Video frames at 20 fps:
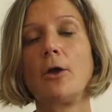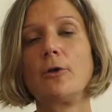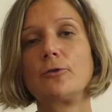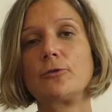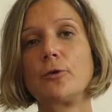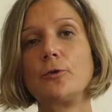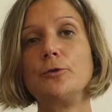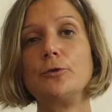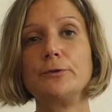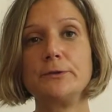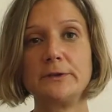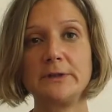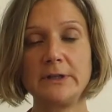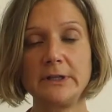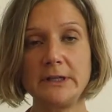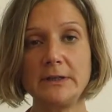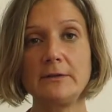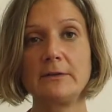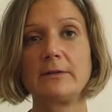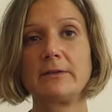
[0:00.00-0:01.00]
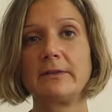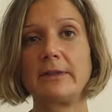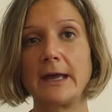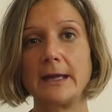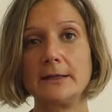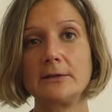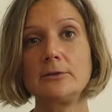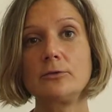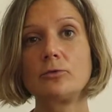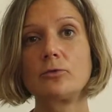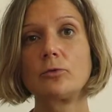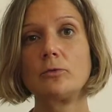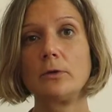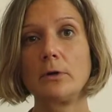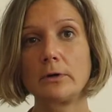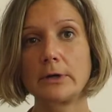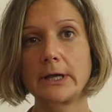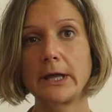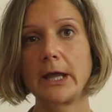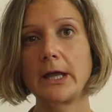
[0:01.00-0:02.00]
So you need then to
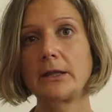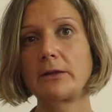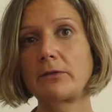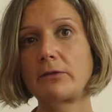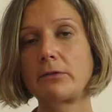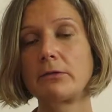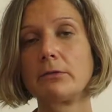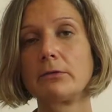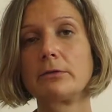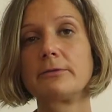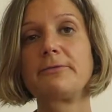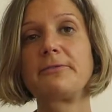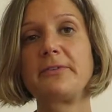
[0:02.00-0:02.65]
locate your